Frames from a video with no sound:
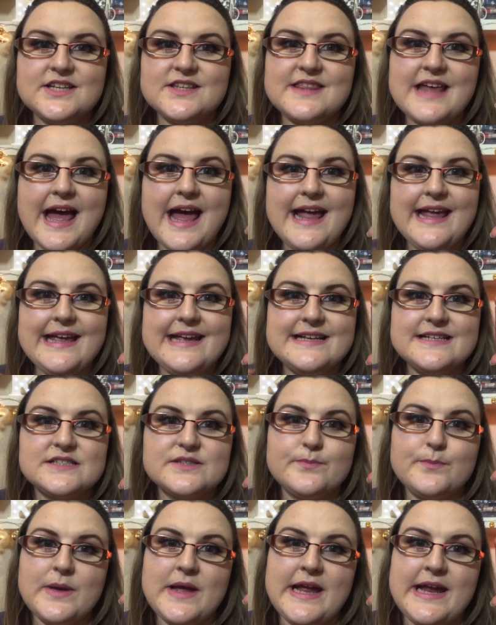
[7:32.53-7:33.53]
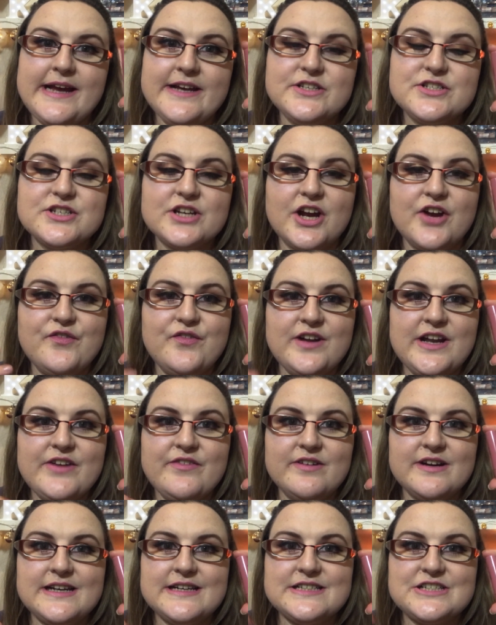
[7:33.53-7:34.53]
So that is Peach. I really
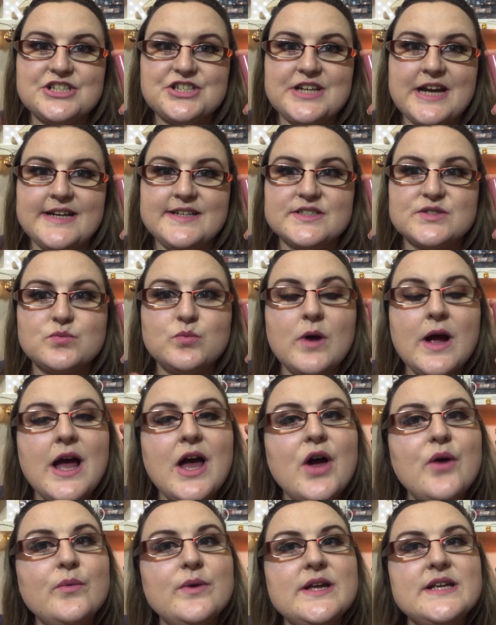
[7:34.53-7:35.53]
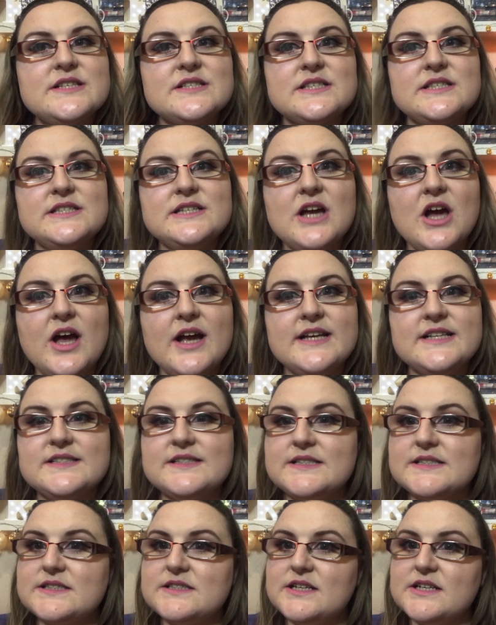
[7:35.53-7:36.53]
like this shade as well. It's nice.
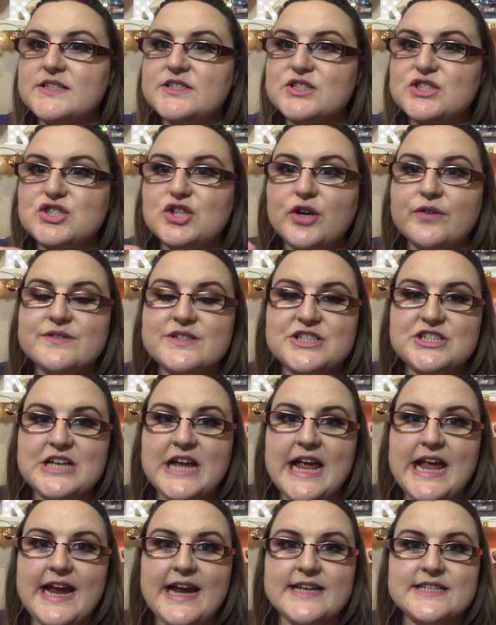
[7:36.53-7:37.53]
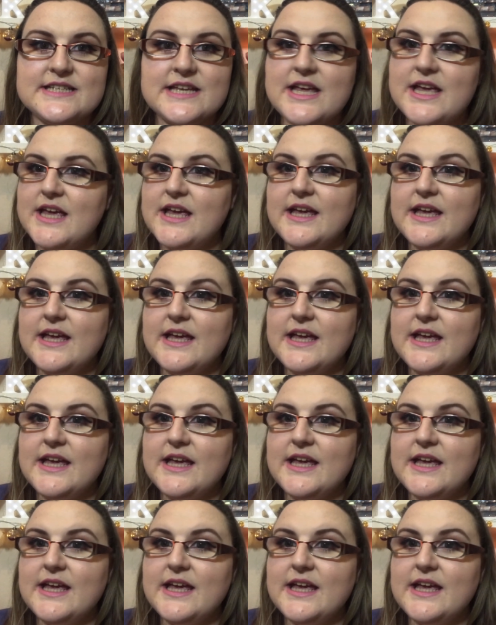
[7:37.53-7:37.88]
It's a nice soft shade.